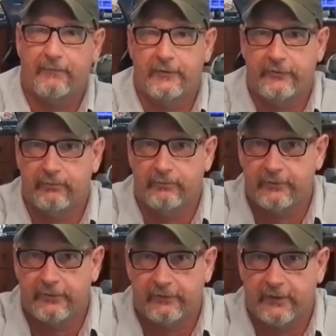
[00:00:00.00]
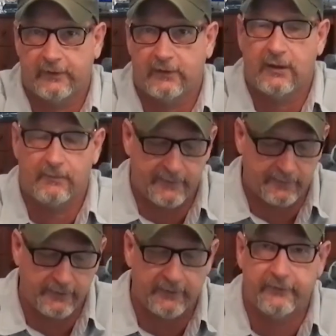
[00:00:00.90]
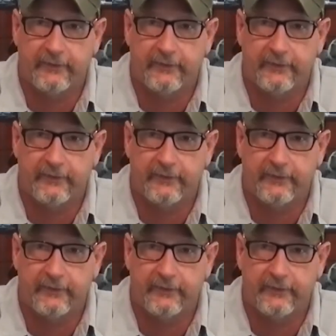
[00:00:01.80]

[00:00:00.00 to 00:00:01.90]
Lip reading: fits you just like a compound does,